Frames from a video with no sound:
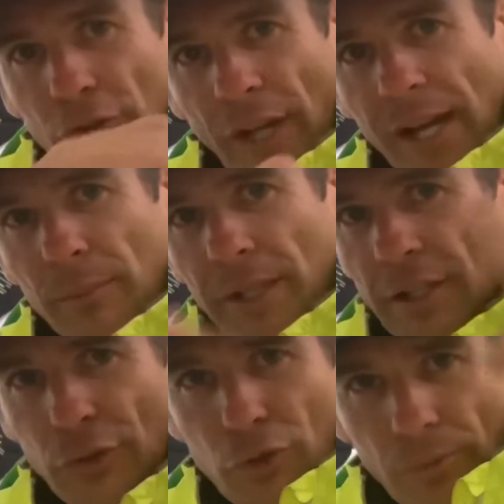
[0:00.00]
down a bit,
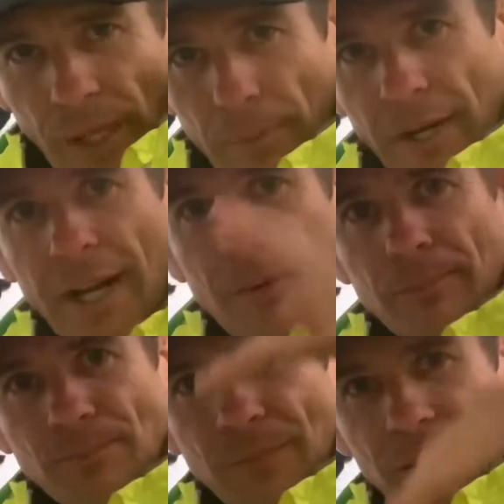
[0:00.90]
because YouTube's up and down,
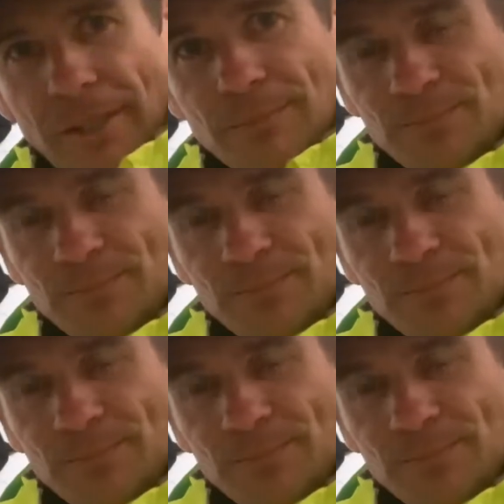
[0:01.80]
you know,